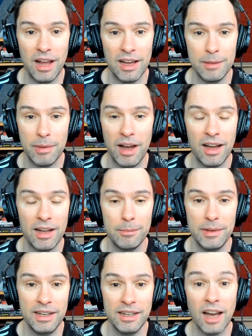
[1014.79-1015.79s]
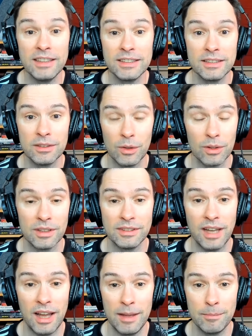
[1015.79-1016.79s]
hide behind being nice all the
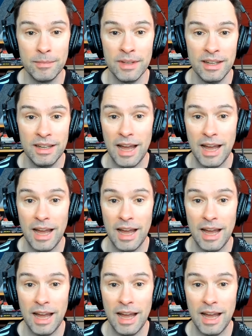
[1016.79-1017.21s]
time.